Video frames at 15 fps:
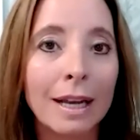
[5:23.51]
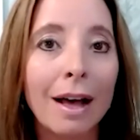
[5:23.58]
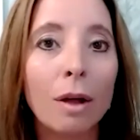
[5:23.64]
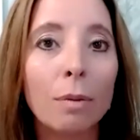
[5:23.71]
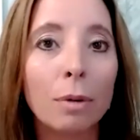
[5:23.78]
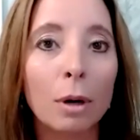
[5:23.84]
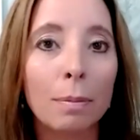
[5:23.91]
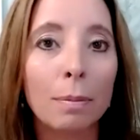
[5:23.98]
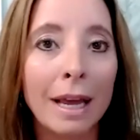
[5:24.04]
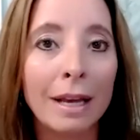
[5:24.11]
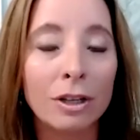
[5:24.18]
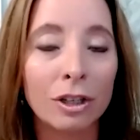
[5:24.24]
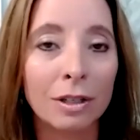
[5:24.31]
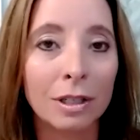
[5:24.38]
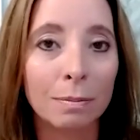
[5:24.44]
help our
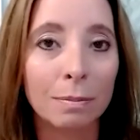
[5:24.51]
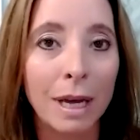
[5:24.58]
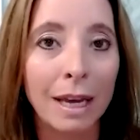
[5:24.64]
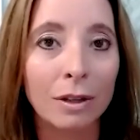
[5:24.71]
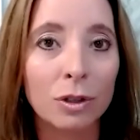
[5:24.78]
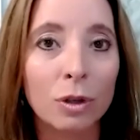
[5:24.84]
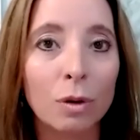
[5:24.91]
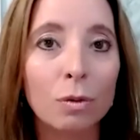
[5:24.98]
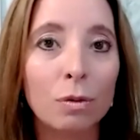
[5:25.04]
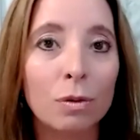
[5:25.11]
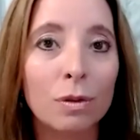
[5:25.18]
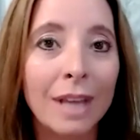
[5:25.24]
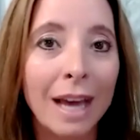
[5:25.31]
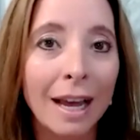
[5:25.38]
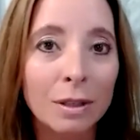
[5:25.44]
patients make? So
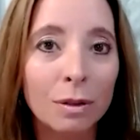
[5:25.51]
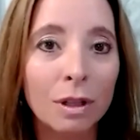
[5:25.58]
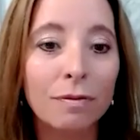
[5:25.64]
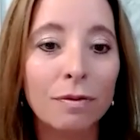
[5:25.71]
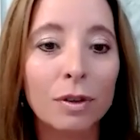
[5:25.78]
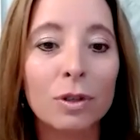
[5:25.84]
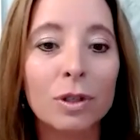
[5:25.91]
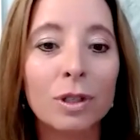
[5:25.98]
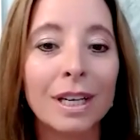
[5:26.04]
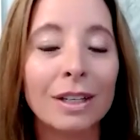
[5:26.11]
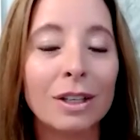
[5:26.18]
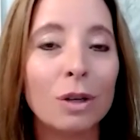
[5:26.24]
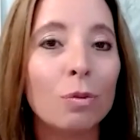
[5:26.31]
that's the first thing.